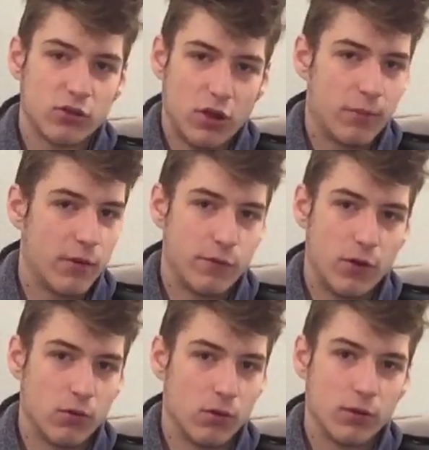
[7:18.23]
just on my
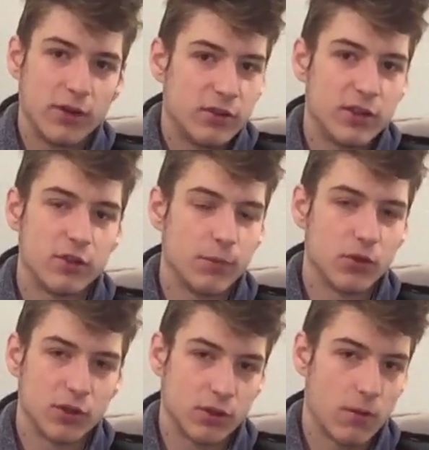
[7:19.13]
phone, listening to
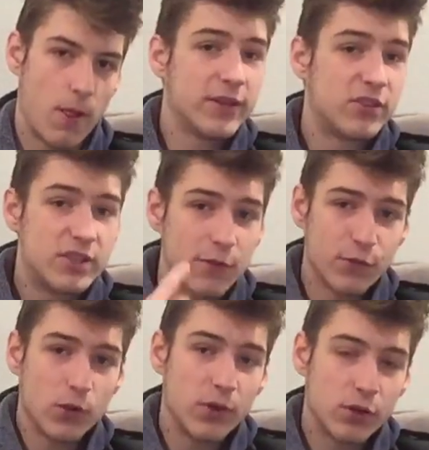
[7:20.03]
music. It's
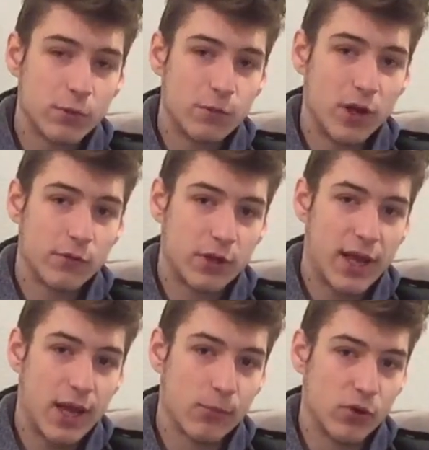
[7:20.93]
different when you're in front of a
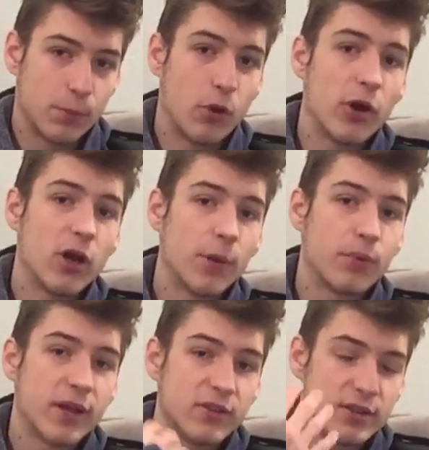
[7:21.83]
camera. You're putting on a
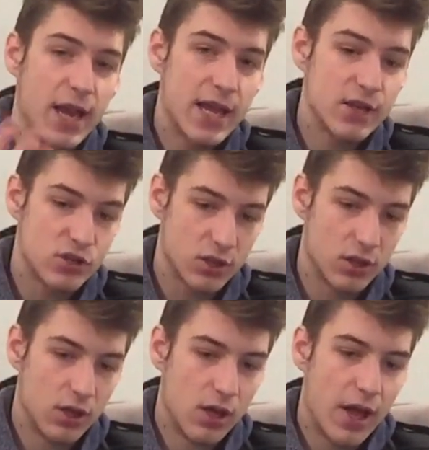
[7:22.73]
presentation,